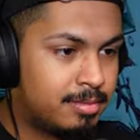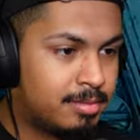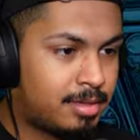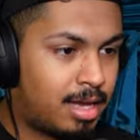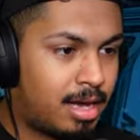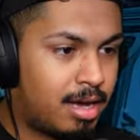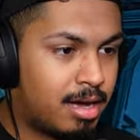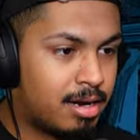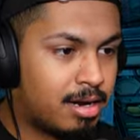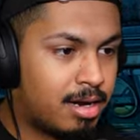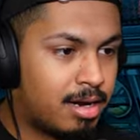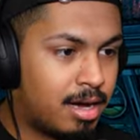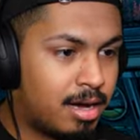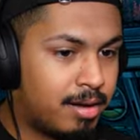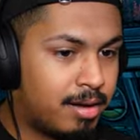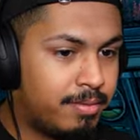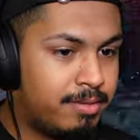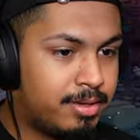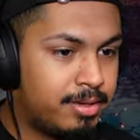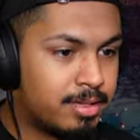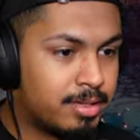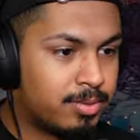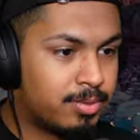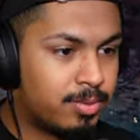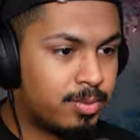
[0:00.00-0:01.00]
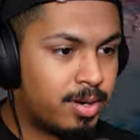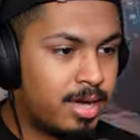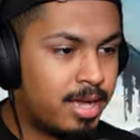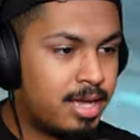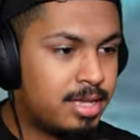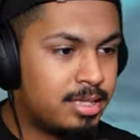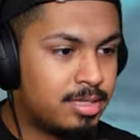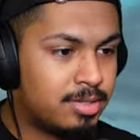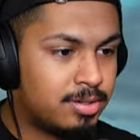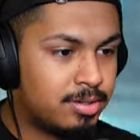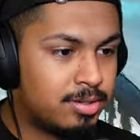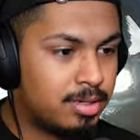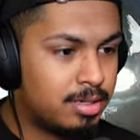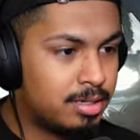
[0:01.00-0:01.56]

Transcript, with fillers: Oh no, nah, I'm feeling way too